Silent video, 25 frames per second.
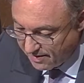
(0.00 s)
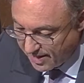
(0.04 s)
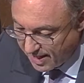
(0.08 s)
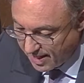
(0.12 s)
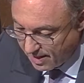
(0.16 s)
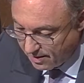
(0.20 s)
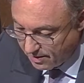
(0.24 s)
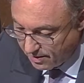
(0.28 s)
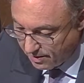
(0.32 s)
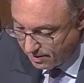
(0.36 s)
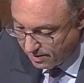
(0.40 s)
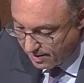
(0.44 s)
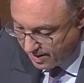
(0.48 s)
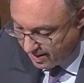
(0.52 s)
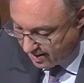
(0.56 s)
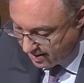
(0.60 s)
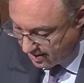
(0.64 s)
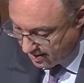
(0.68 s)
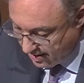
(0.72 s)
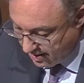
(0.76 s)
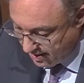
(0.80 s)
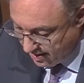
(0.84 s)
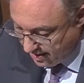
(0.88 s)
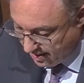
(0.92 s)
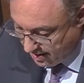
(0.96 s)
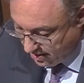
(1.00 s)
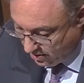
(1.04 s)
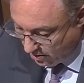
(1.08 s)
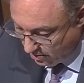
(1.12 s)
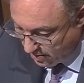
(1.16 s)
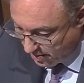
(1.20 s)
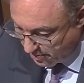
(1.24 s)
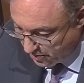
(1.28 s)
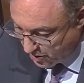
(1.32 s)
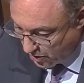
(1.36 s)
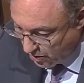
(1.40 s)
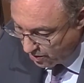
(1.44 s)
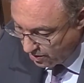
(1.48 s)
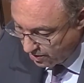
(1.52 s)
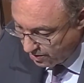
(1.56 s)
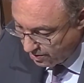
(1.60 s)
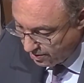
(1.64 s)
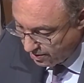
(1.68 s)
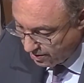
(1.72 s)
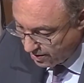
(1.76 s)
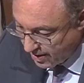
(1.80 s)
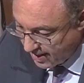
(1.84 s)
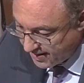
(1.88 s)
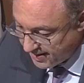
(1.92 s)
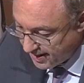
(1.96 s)
problems
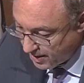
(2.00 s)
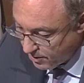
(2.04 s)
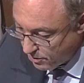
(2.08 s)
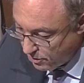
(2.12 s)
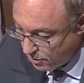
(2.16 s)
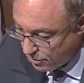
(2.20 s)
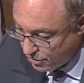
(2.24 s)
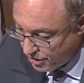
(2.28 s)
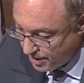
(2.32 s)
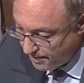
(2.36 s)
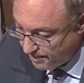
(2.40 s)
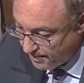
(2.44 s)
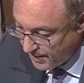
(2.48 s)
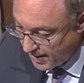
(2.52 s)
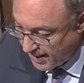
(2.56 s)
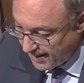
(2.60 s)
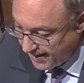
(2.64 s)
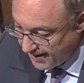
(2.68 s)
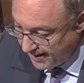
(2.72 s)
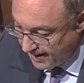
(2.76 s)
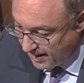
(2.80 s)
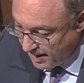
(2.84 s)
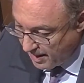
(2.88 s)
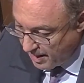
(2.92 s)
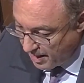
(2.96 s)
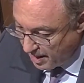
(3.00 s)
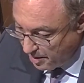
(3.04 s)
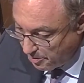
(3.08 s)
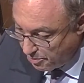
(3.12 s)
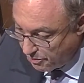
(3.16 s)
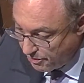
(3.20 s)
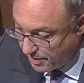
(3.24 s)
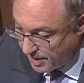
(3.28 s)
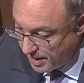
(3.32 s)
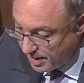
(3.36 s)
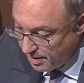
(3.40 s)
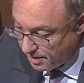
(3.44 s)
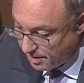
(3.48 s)
with